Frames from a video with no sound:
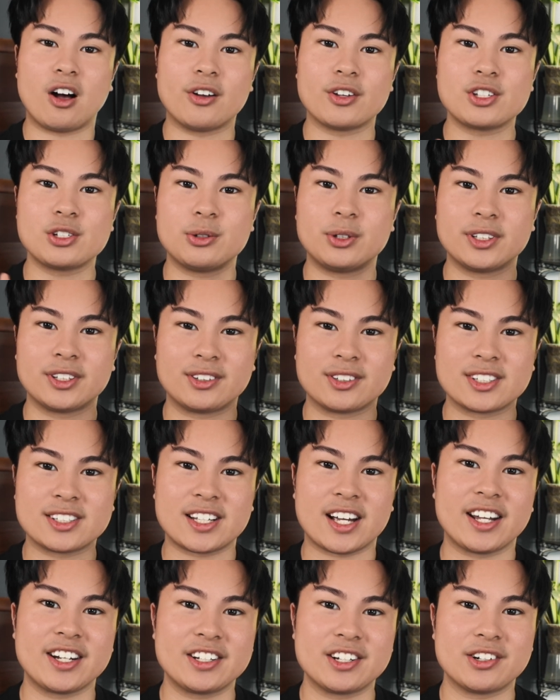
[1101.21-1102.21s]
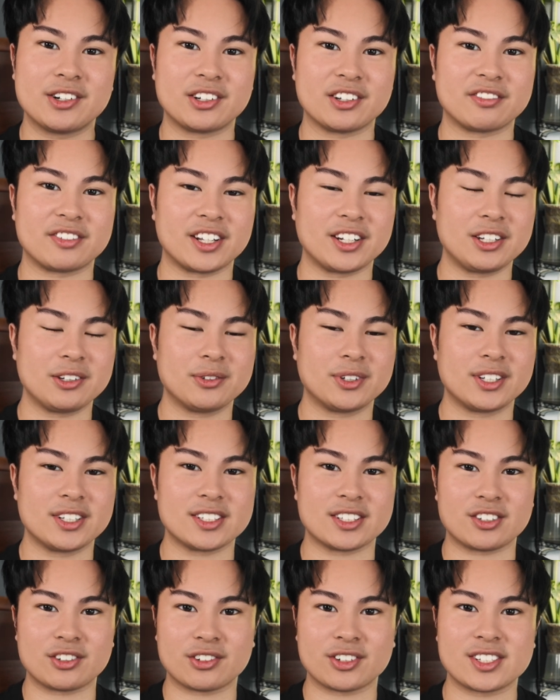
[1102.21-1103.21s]
Also, a little side note, if anyone
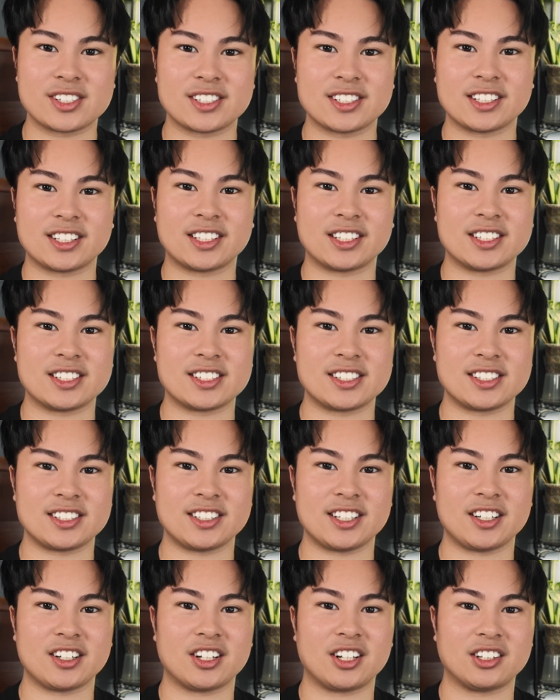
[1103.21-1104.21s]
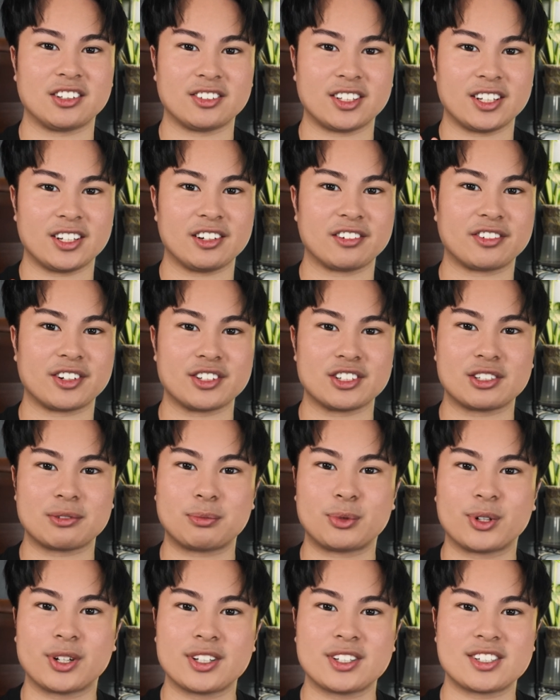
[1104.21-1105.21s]
is interested in seeing all of the different
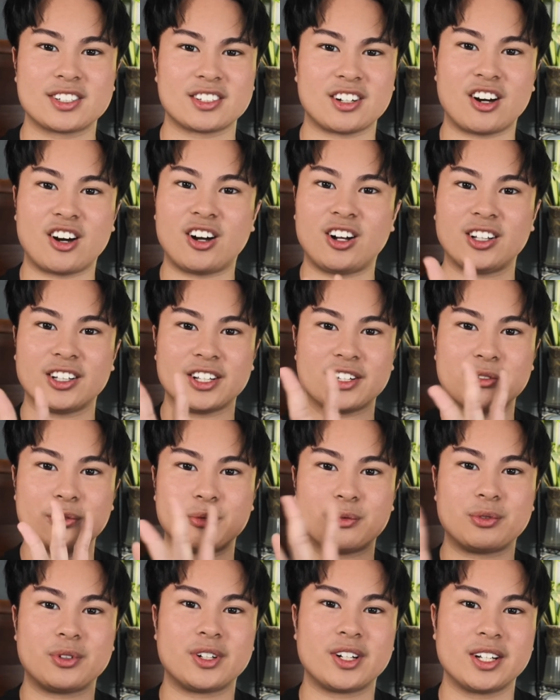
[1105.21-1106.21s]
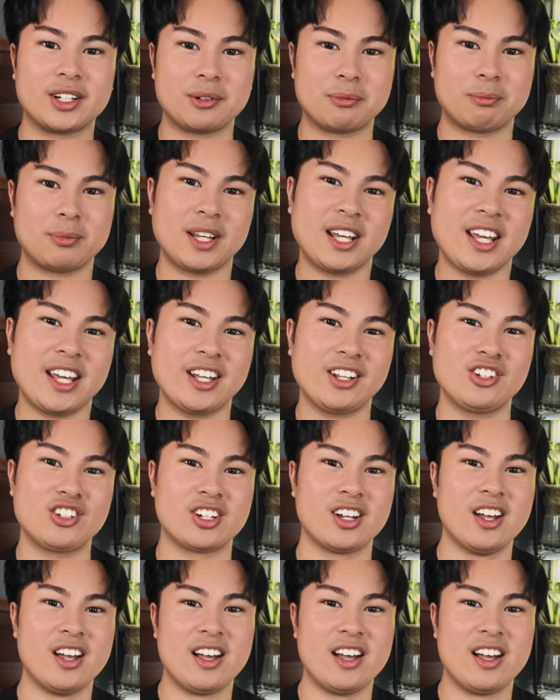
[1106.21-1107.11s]
sports all in one page,